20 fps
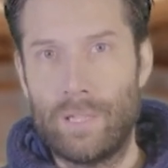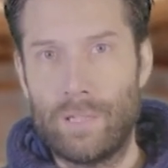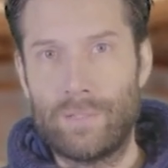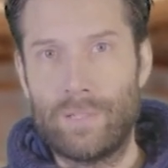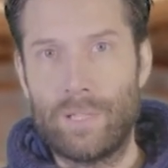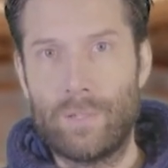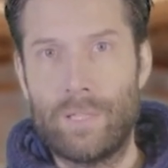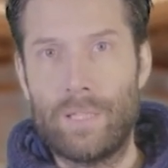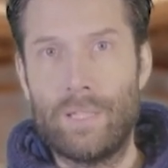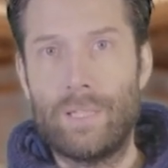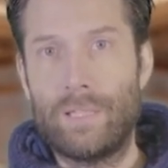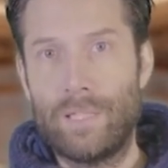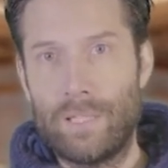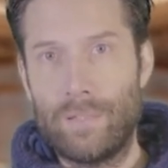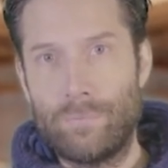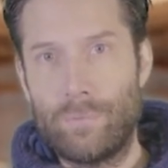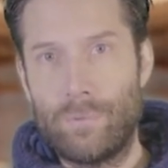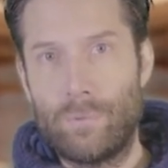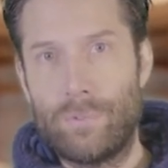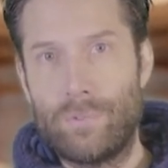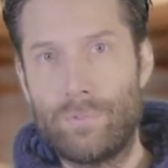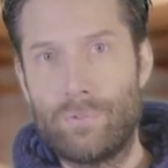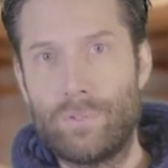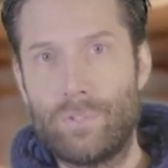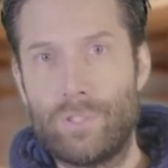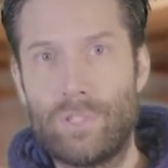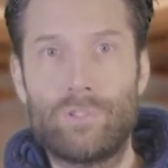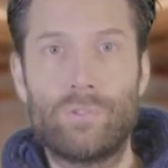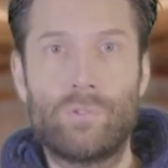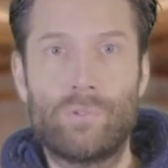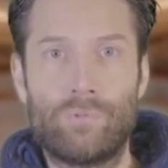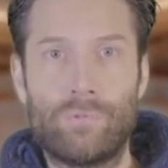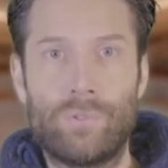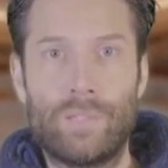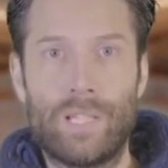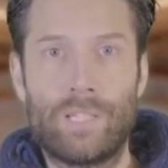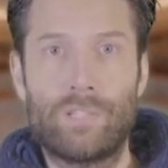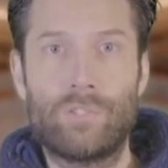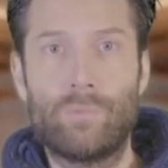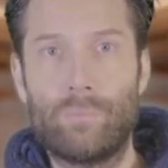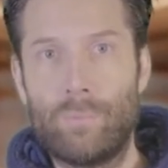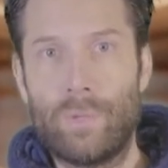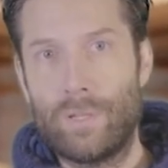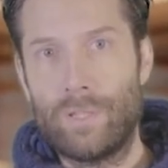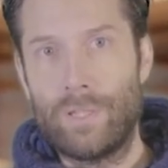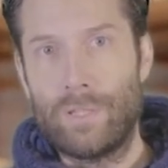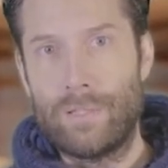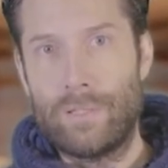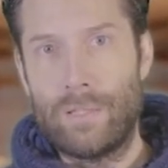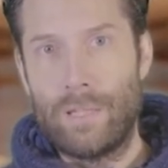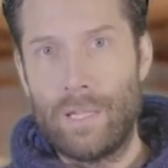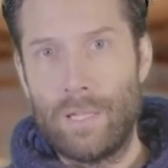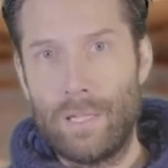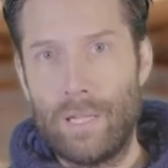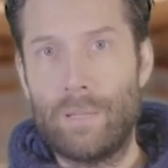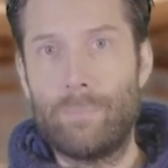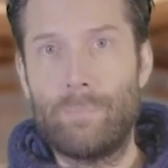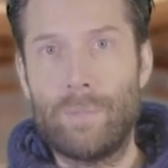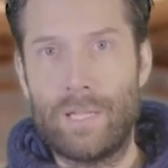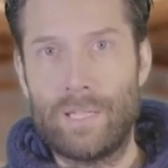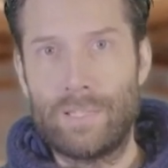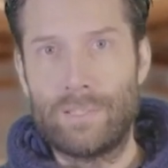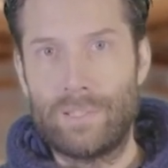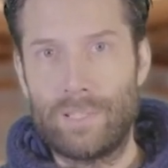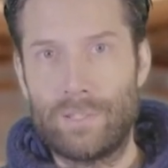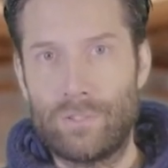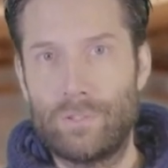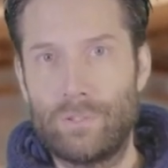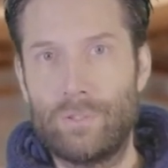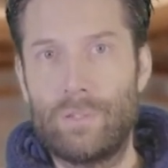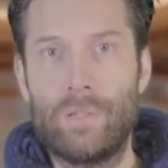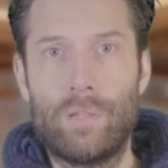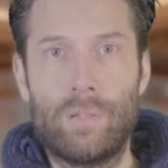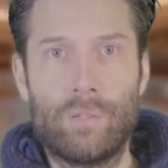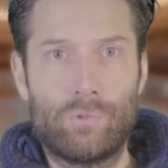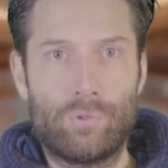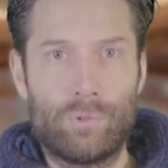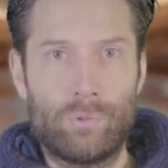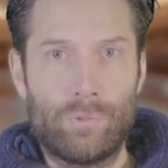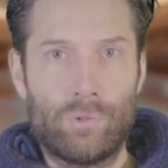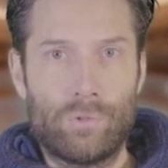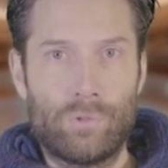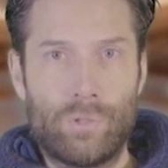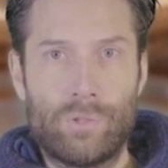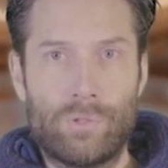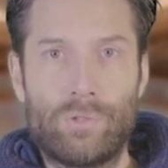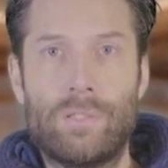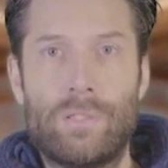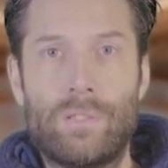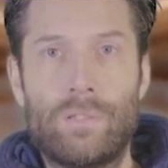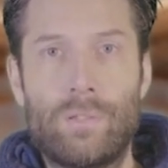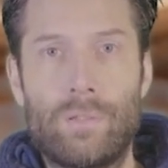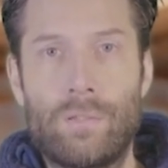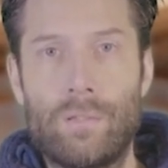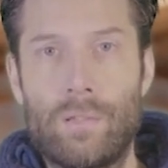directly influence traditional financial markets and, by extension, cryptocurrencies.